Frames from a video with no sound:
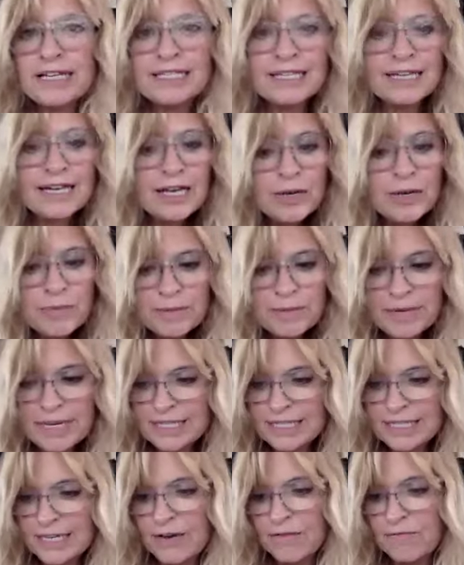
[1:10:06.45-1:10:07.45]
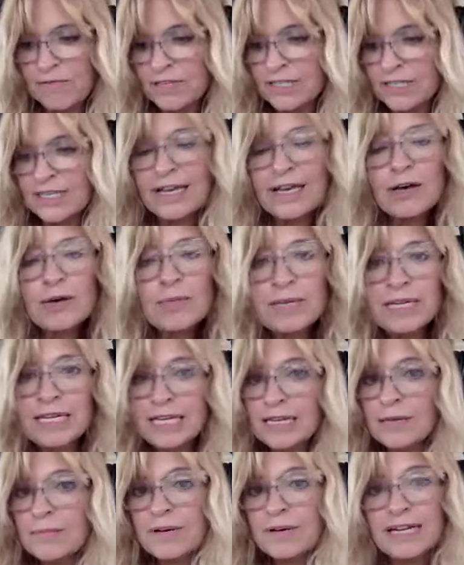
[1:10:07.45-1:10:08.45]
It's not helping myself. It's not helping
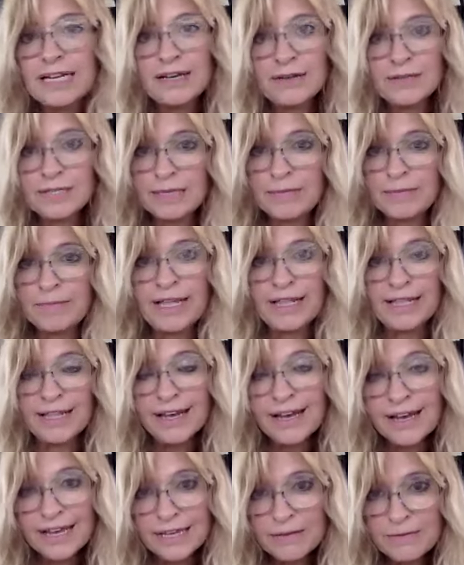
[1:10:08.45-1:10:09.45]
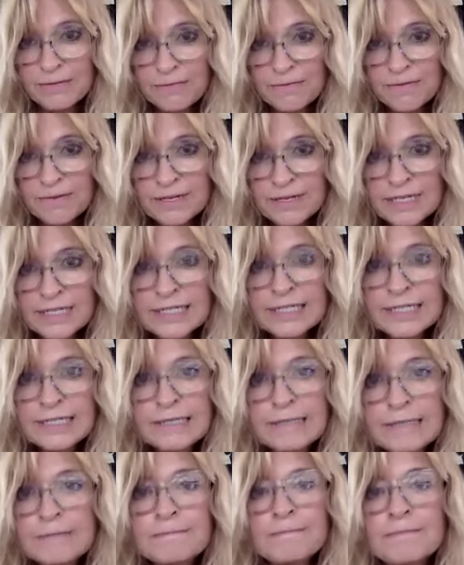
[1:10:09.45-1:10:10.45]
anybody else in my life.
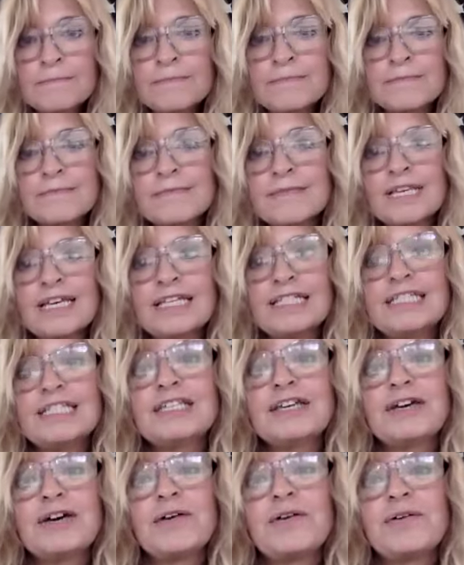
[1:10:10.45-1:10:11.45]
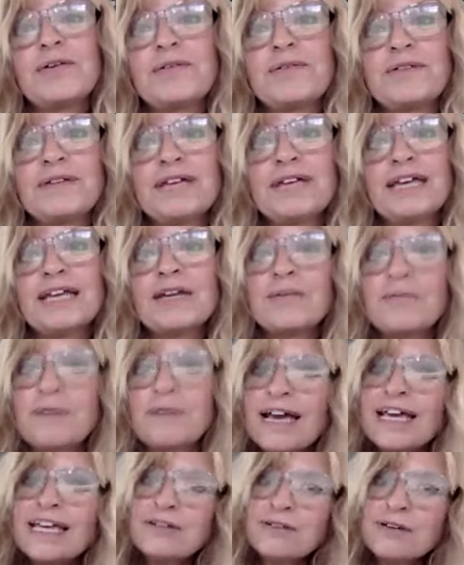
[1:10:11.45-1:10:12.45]
And so, in a
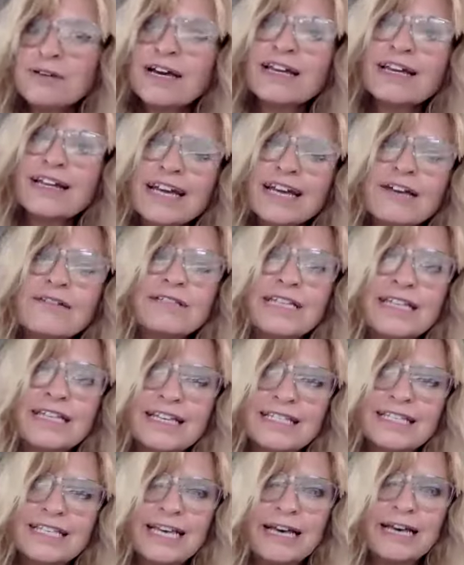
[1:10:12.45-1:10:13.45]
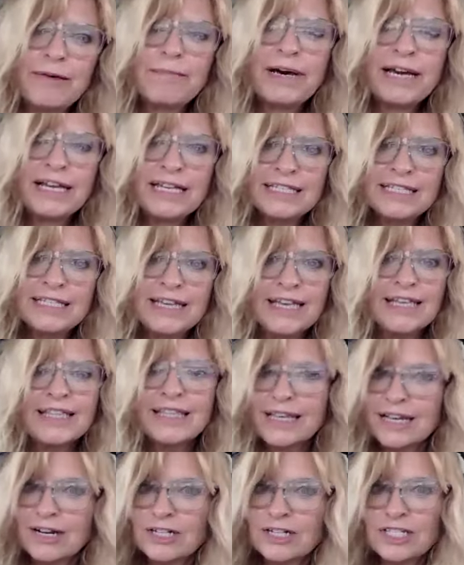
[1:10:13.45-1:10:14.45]
way, you kind of have to get to that mindset
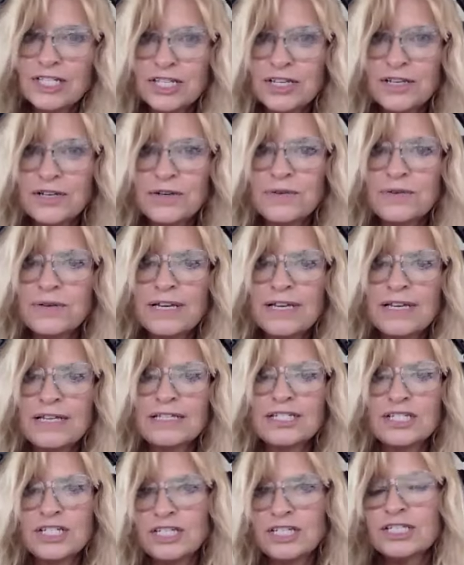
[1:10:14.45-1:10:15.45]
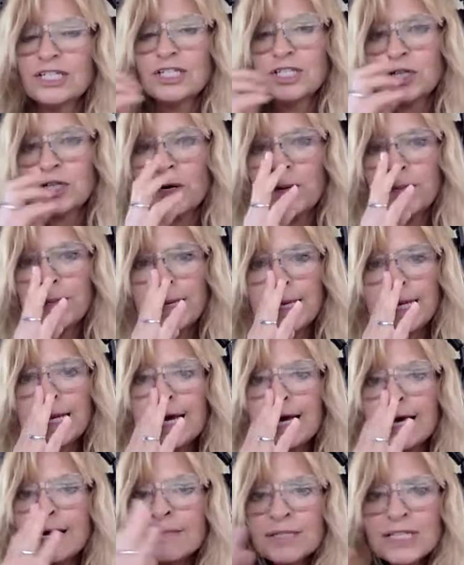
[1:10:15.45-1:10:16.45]
there too and mm-hmm. just determine
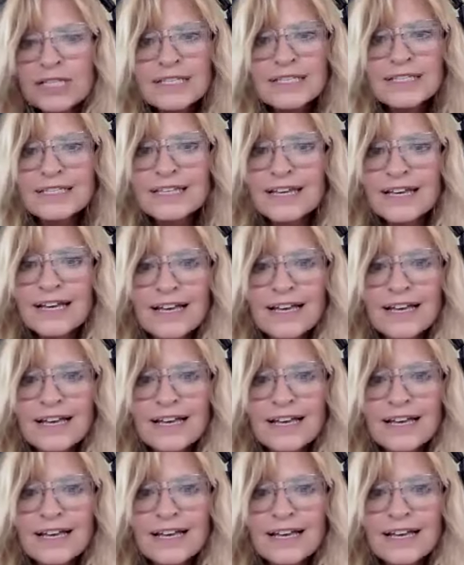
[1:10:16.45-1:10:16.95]
I'm just.